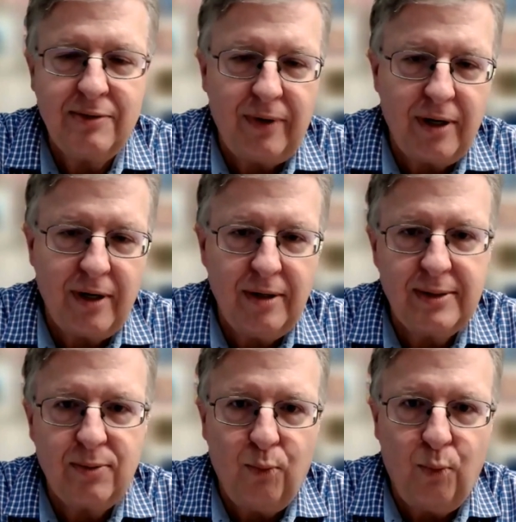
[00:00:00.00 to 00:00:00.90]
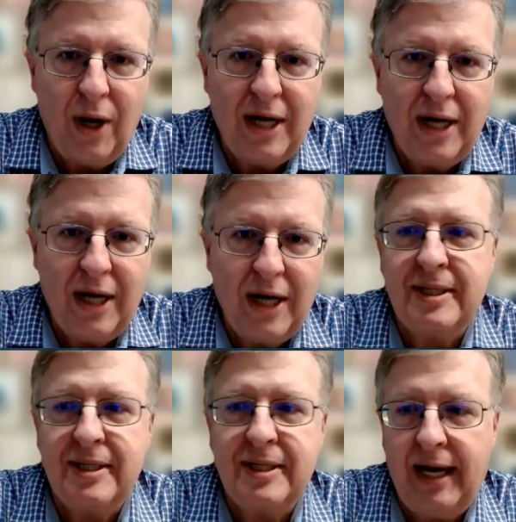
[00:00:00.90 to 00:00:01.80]
far as what
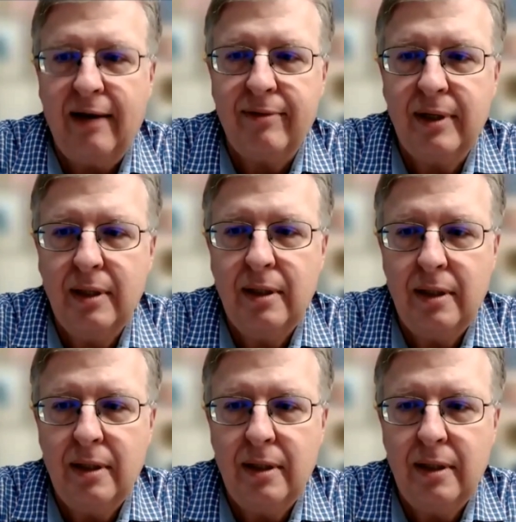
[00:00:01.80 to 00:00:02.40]
SNPs they have.